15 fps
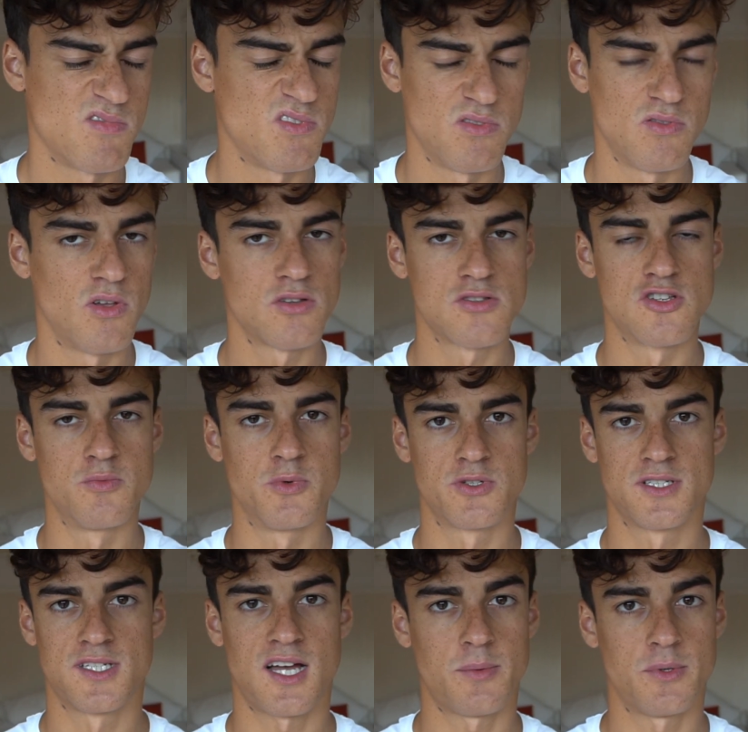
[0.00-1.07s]
not too
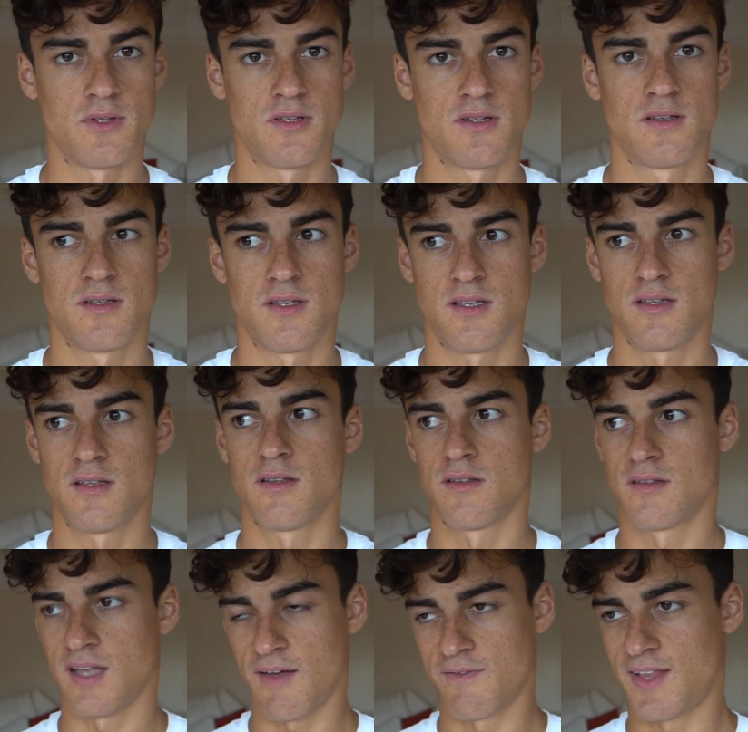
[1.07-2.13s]
much has happened.
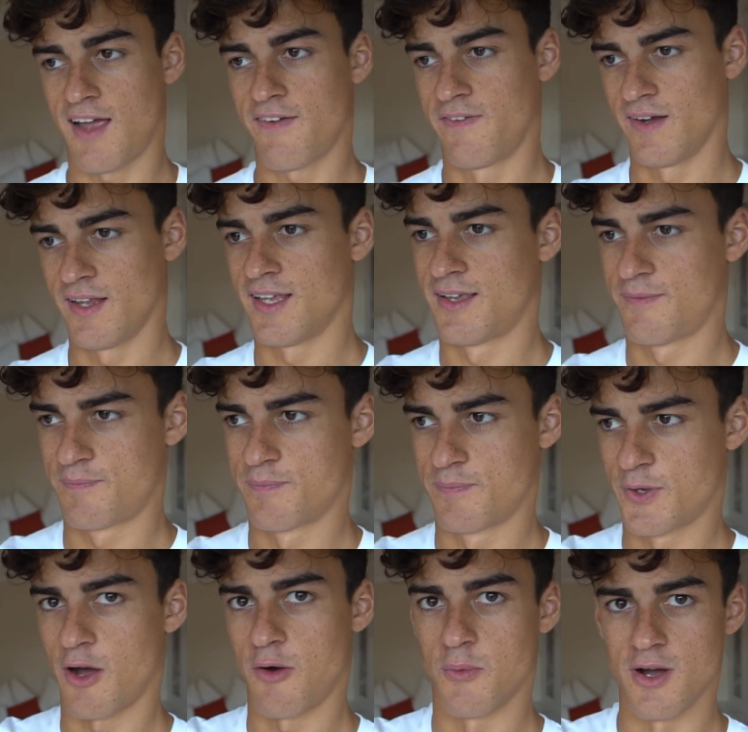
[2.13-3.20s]
I've definitely
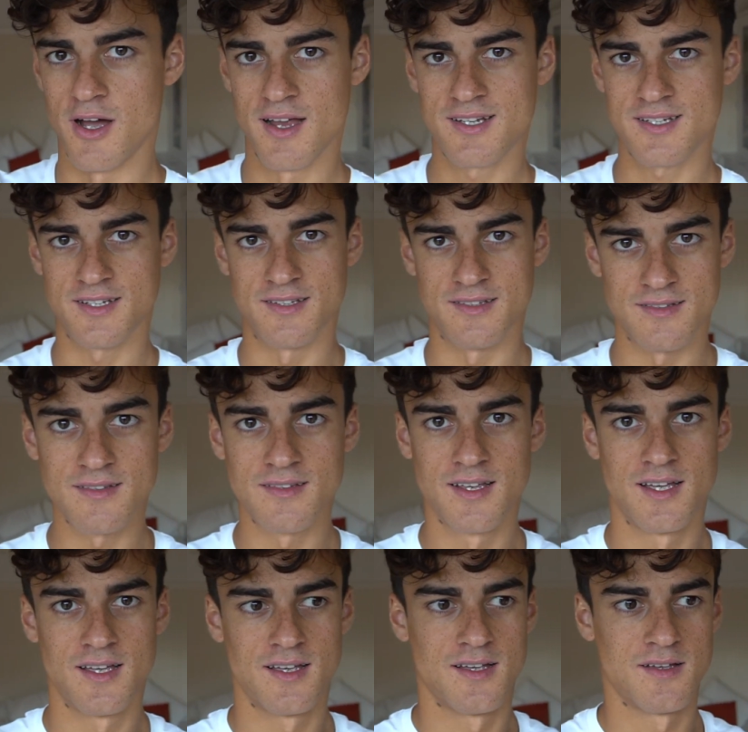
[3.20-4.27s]
got worse and
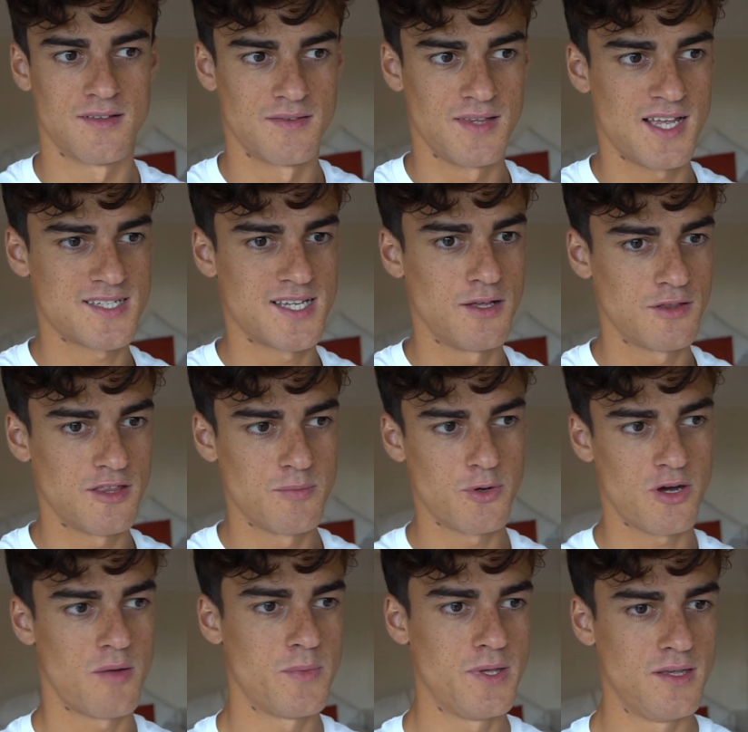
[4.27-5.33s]
less healthy,
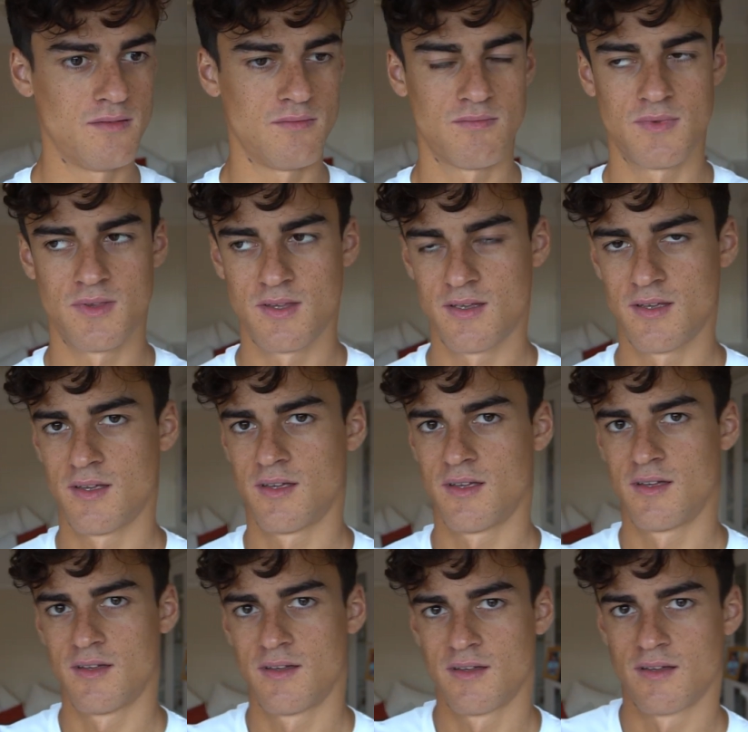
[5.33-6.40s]
but I mean,
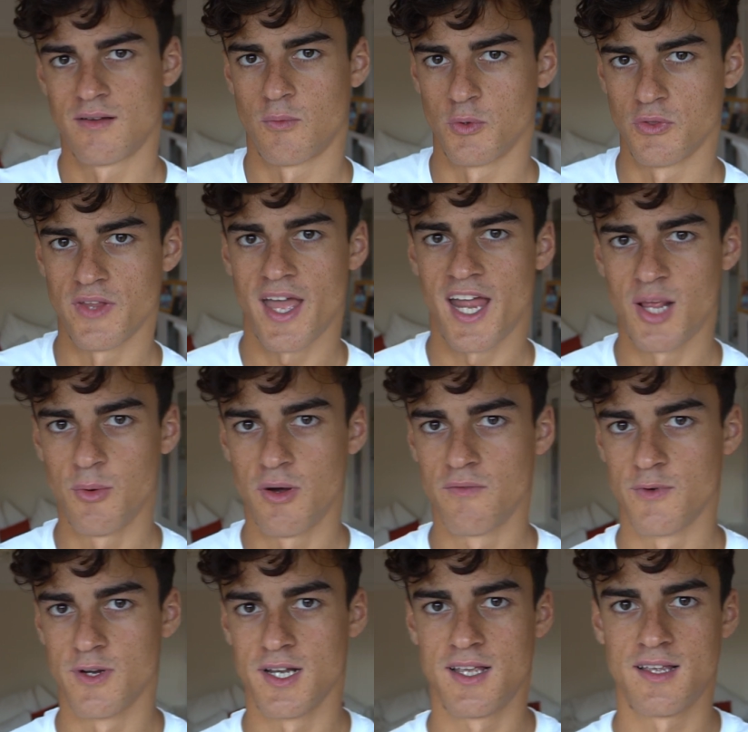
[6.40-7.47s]
wouldn't
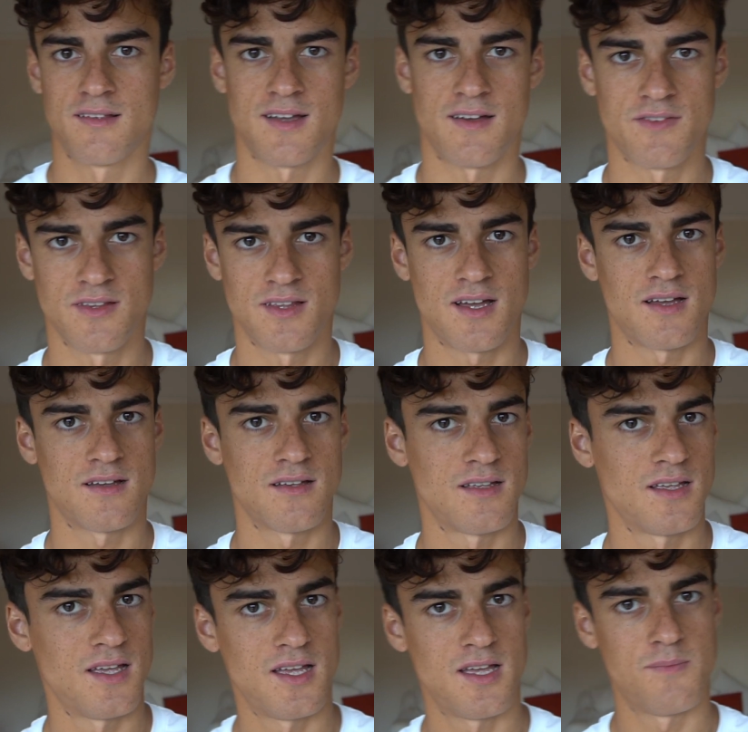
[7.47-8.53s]
anyone really after
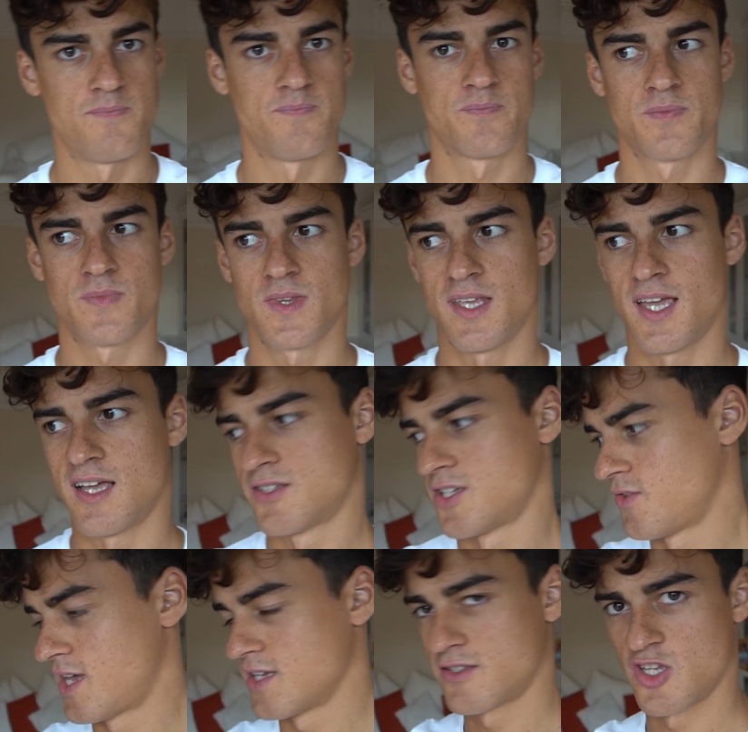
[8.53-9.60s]
that. Yeah,
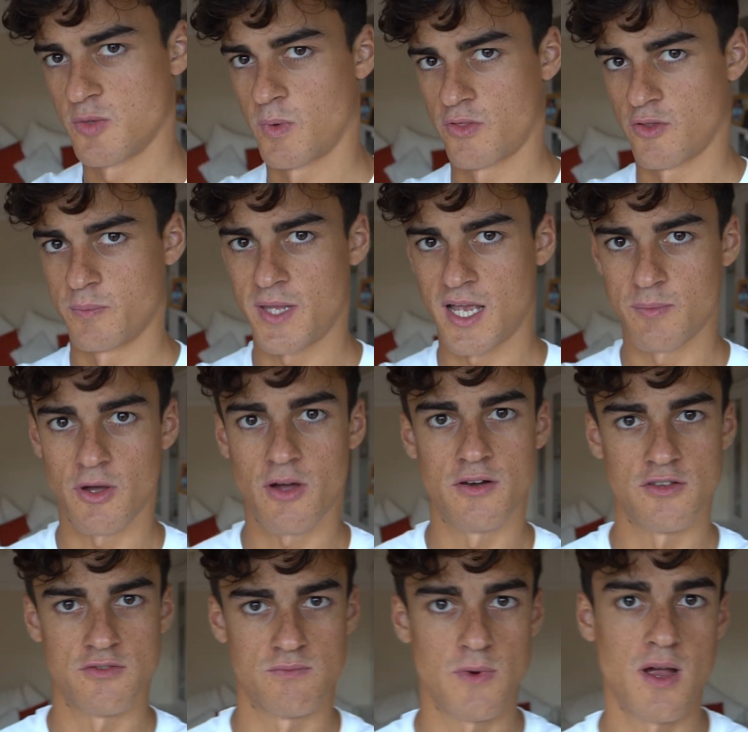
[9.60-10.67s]
so there's a 2 month update. I'm not
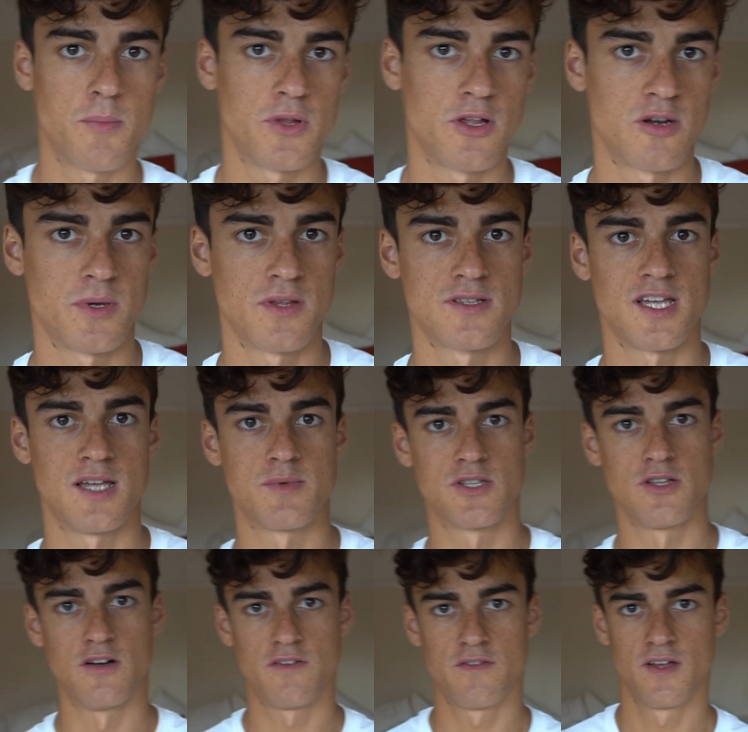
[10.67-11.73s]
going to just ramble on about the same
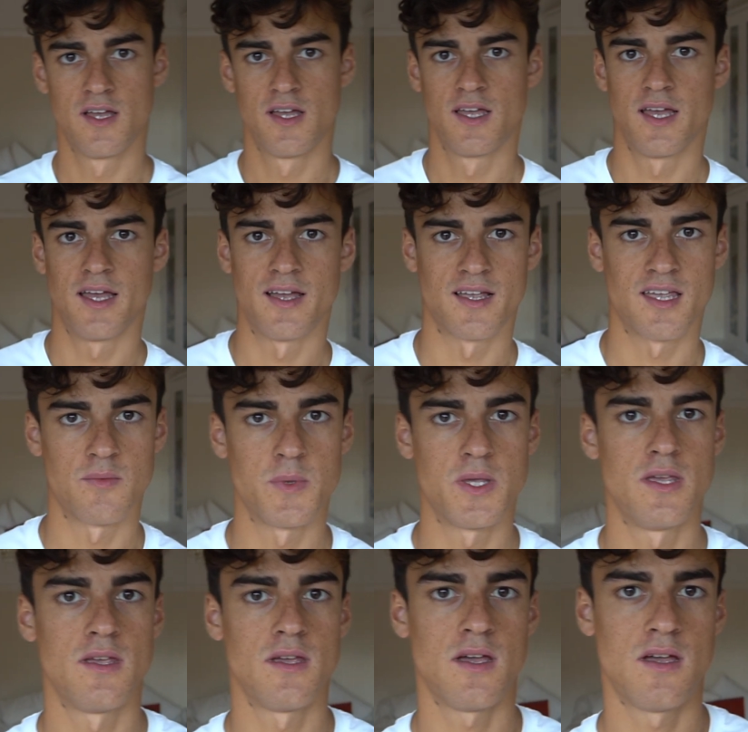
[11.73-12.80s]
stuff. Give
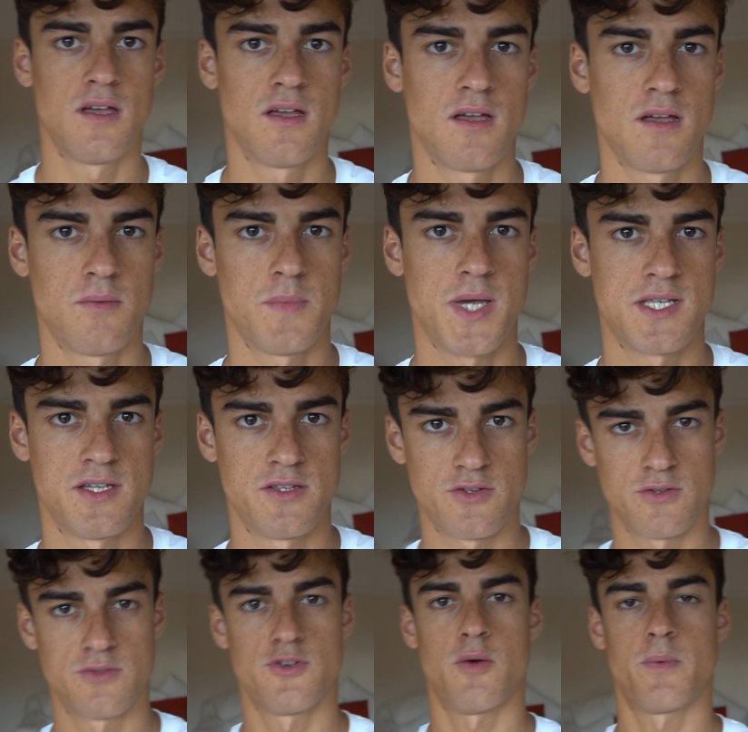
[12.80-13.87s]
me a message
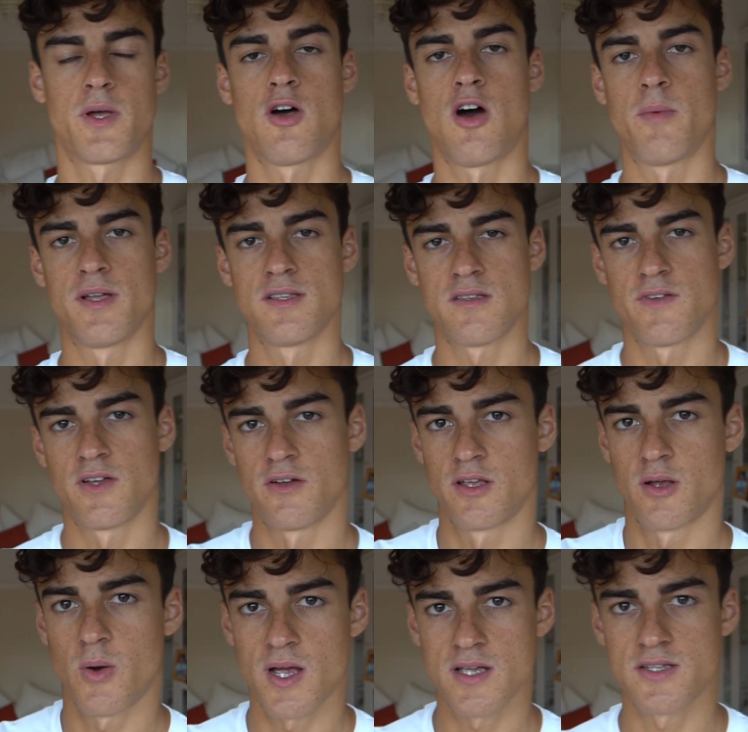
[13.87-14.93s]
or drop a comment if you've got any
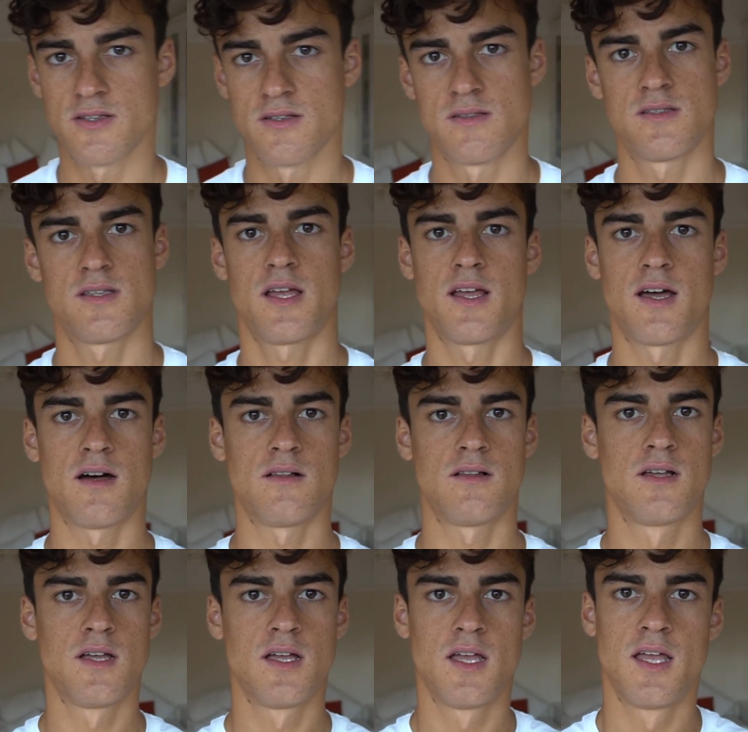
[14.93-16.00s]
questions and I'll